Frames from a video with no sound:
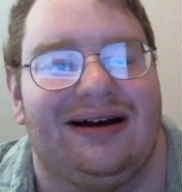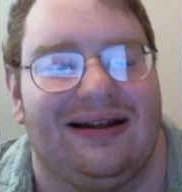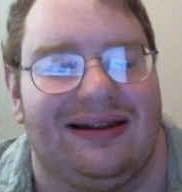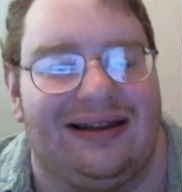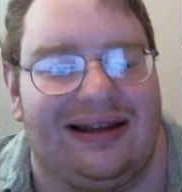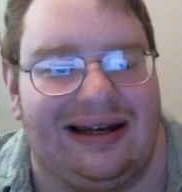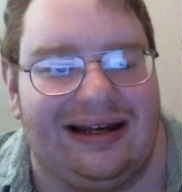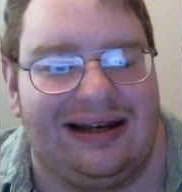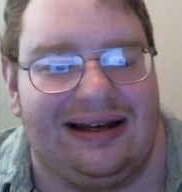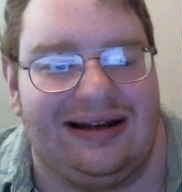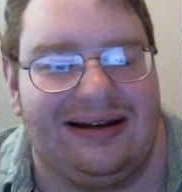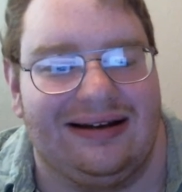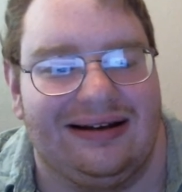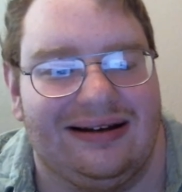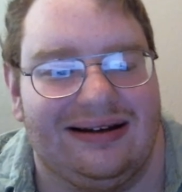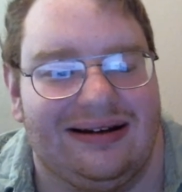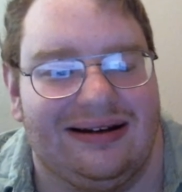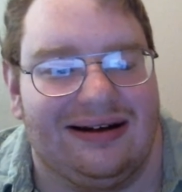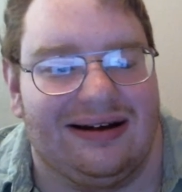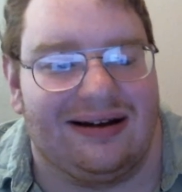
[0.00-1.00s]
the
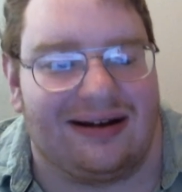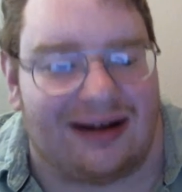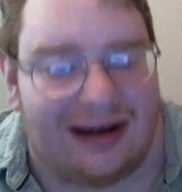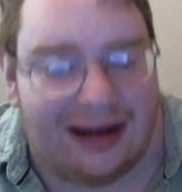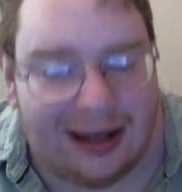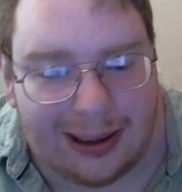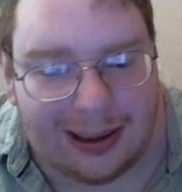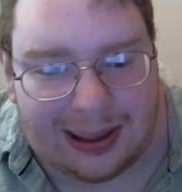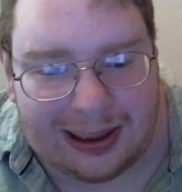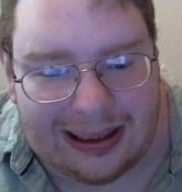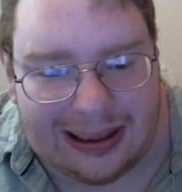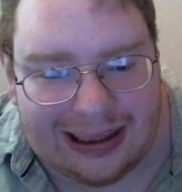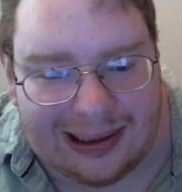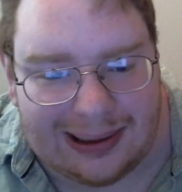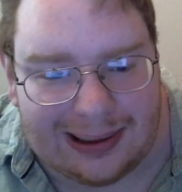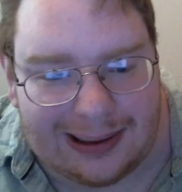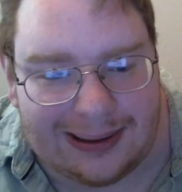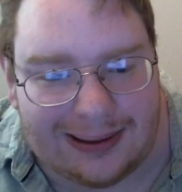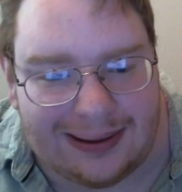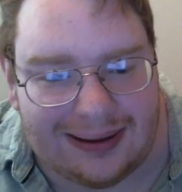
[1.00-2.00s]

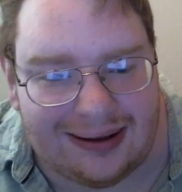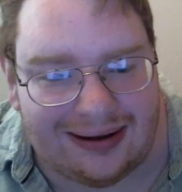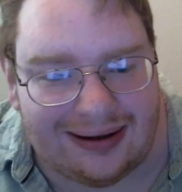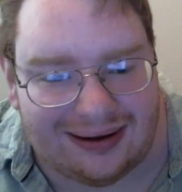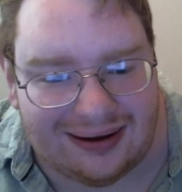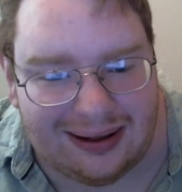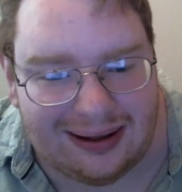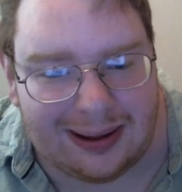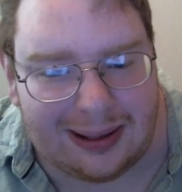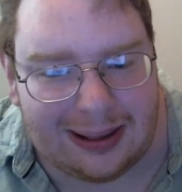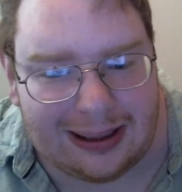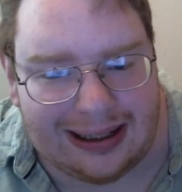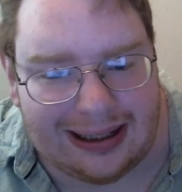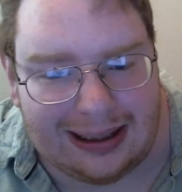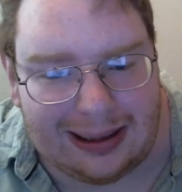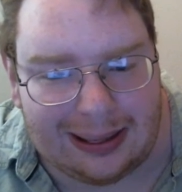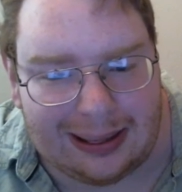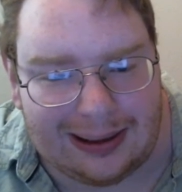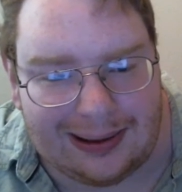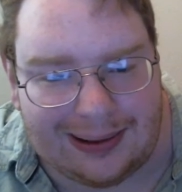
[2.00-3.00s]
conscientious,
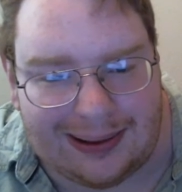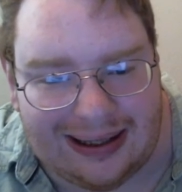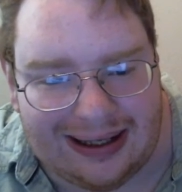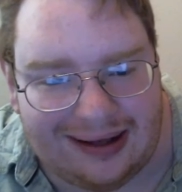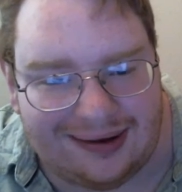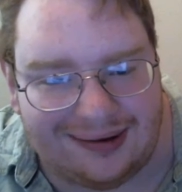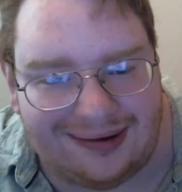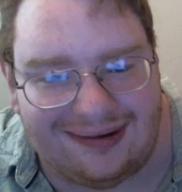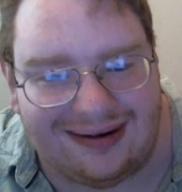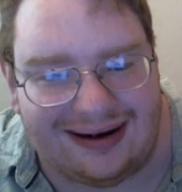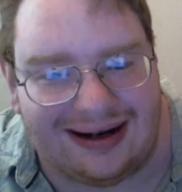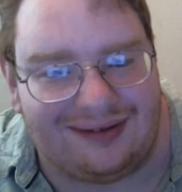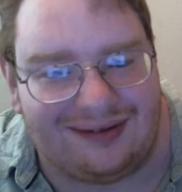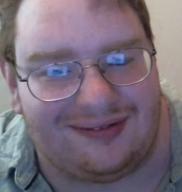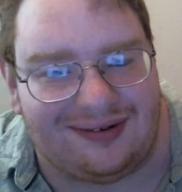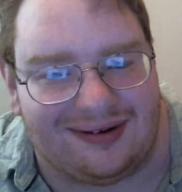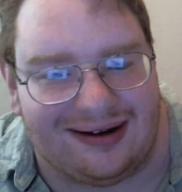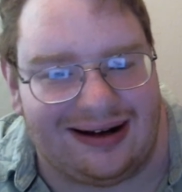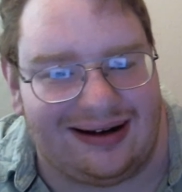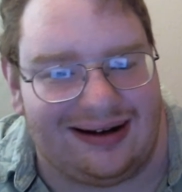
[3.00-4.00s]
conscientious eater, and I've
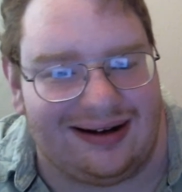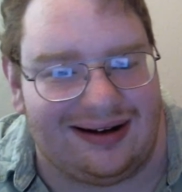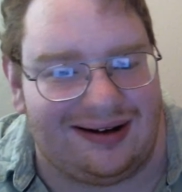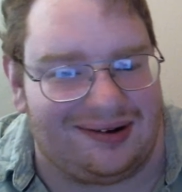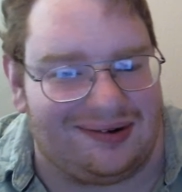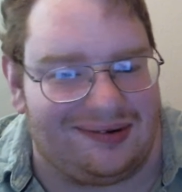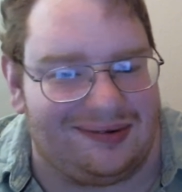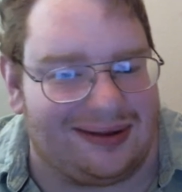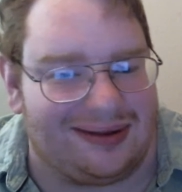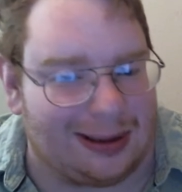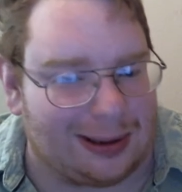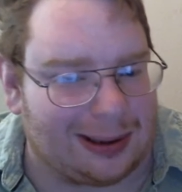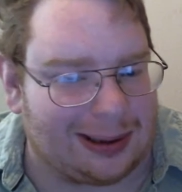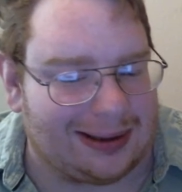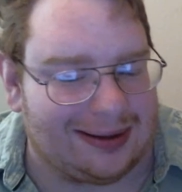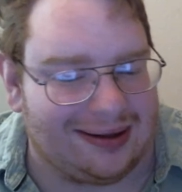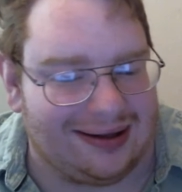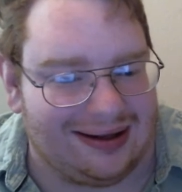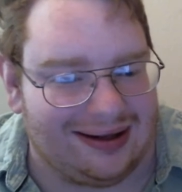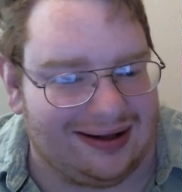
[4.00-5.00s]
tried to do
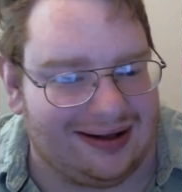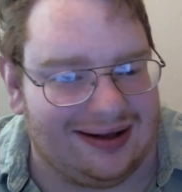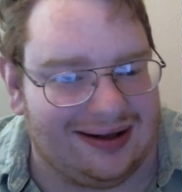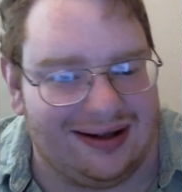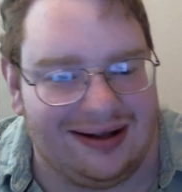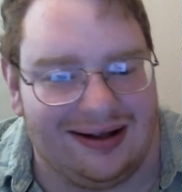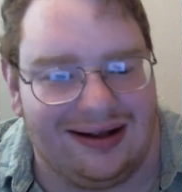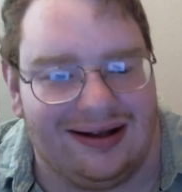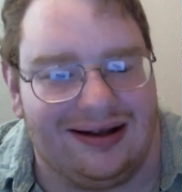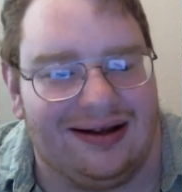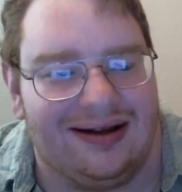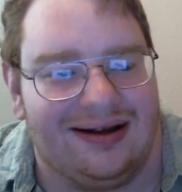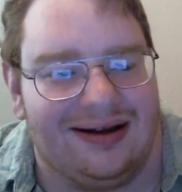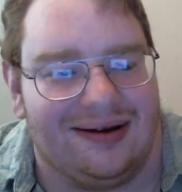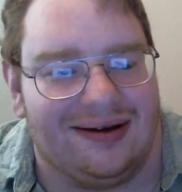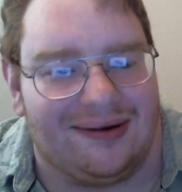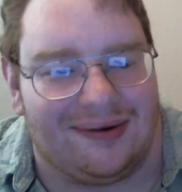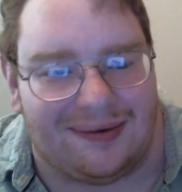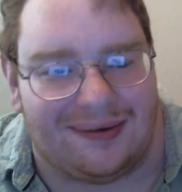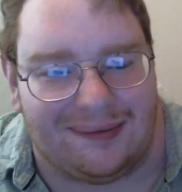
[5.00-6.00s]
this
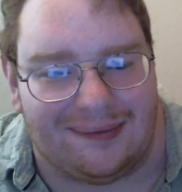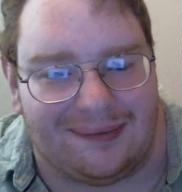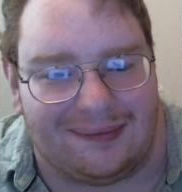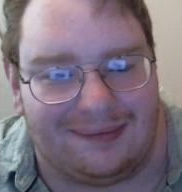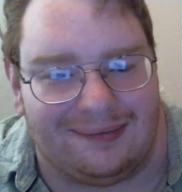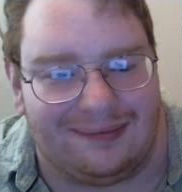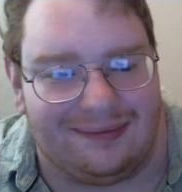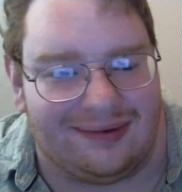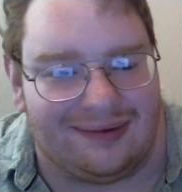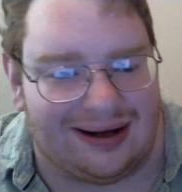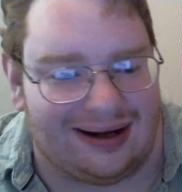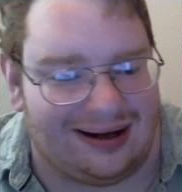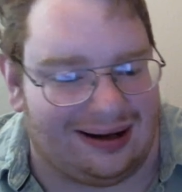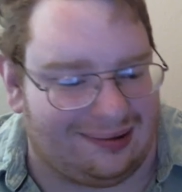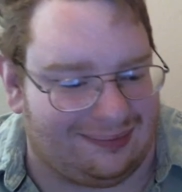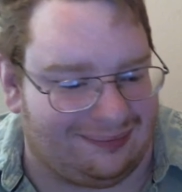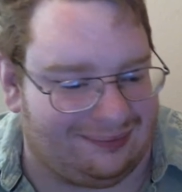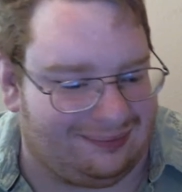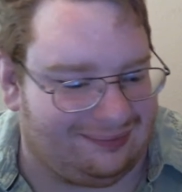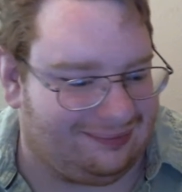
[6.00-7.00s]
whole,
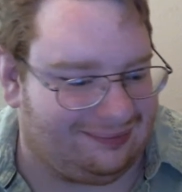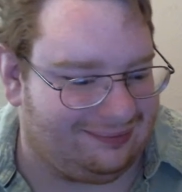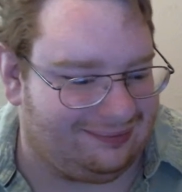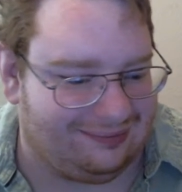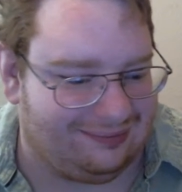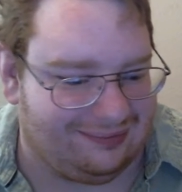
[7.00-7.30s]
um,